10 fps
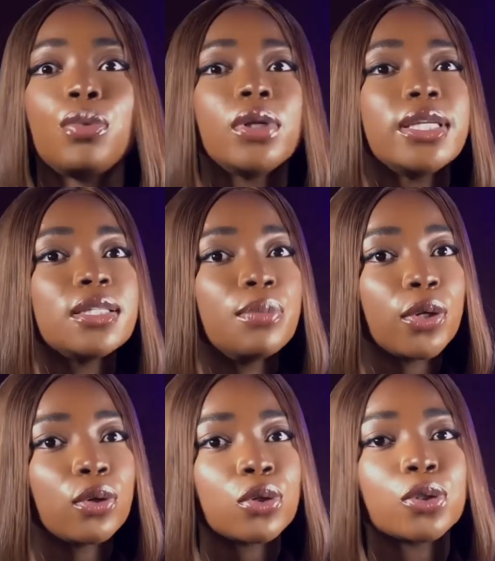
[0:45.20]
Police
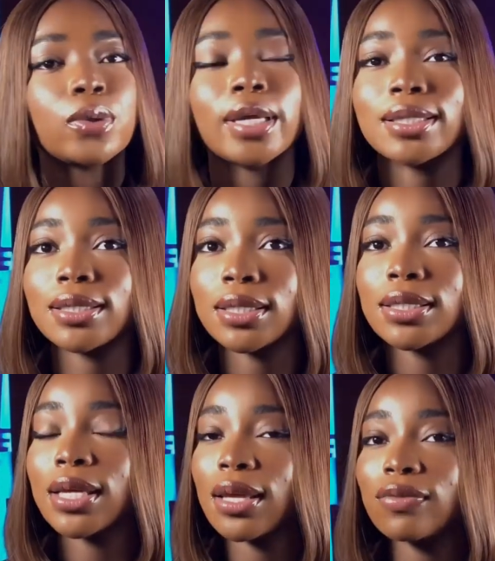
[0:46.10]
bail also
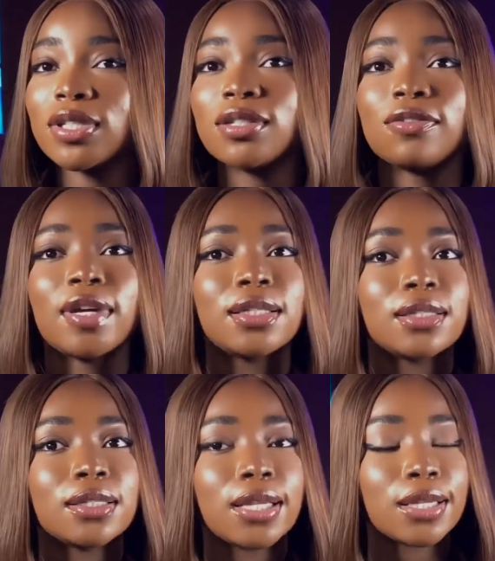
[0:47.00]
exists if the
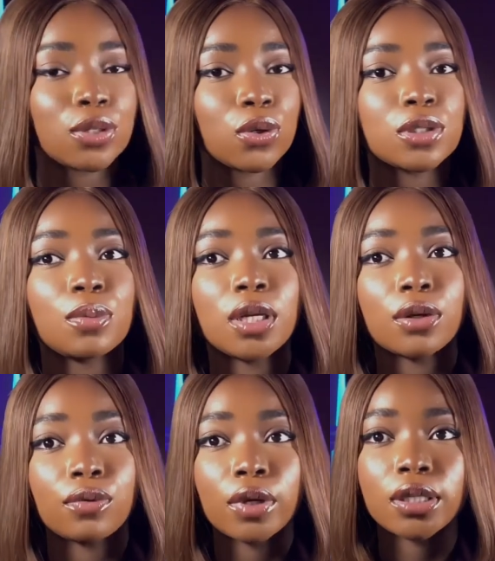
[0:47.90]
defendant has not been
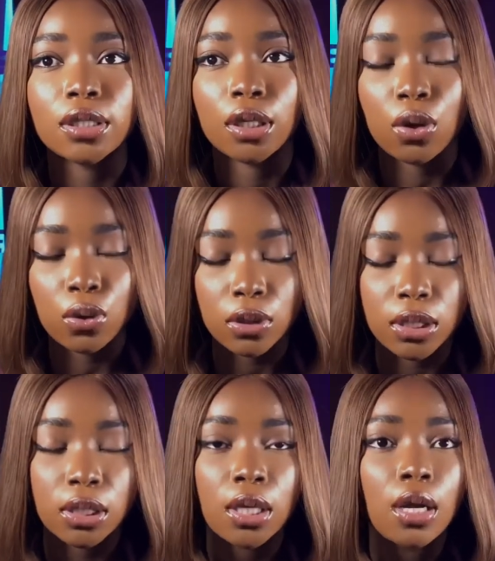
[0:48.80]
arraigned in
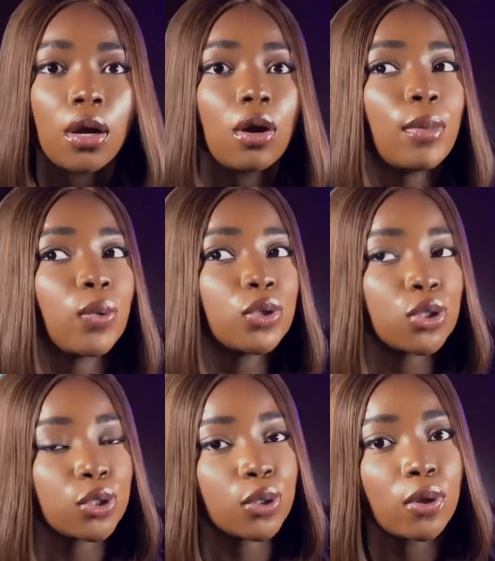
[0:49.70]
court. I want
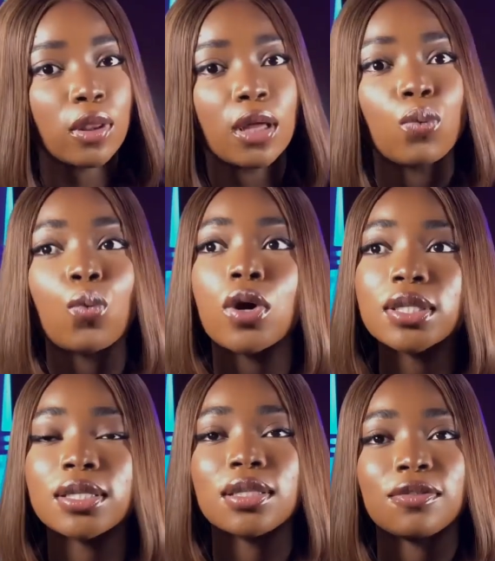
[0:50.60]
you to know that
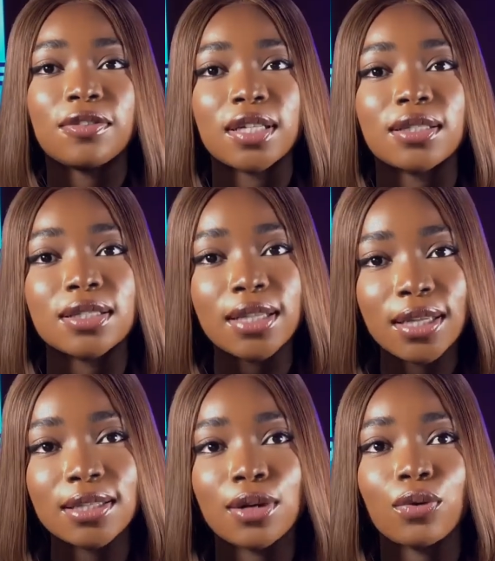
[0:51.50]
once the defendant
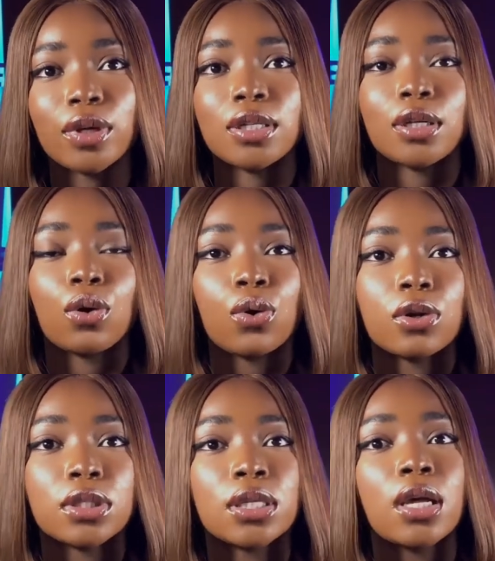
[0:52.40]
is arraigned in
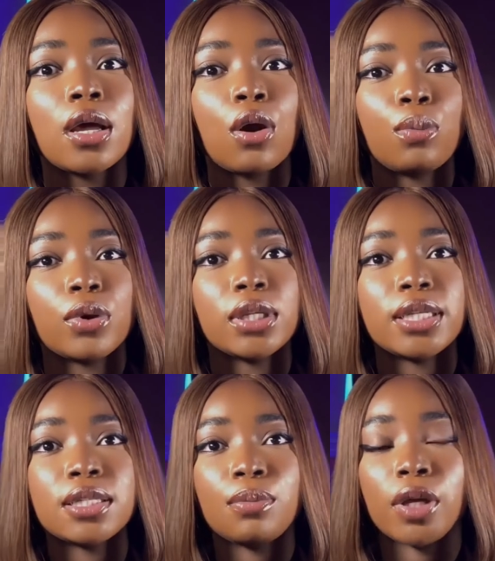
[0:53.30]
court, a
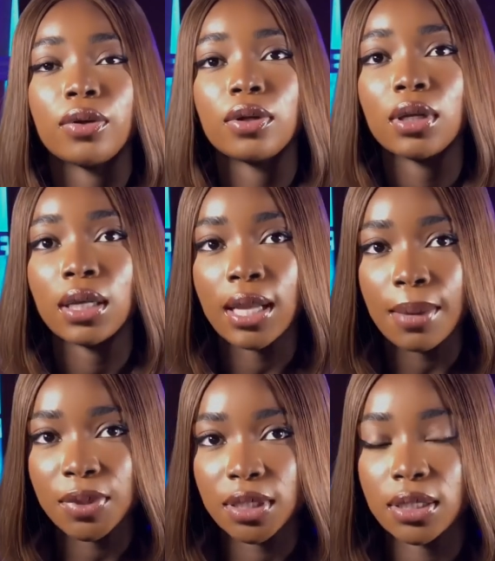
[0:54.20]
police bail
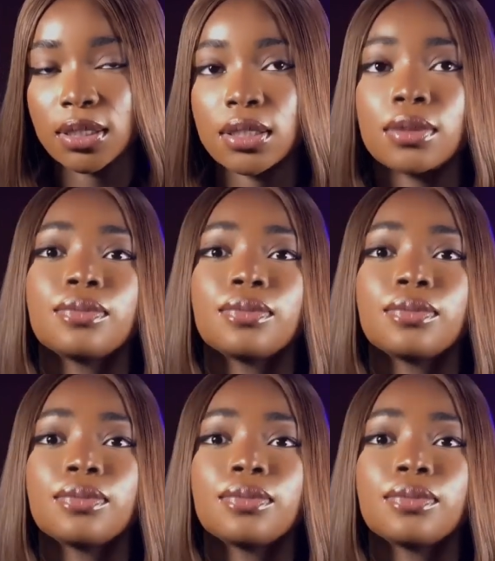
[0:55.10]
lapses.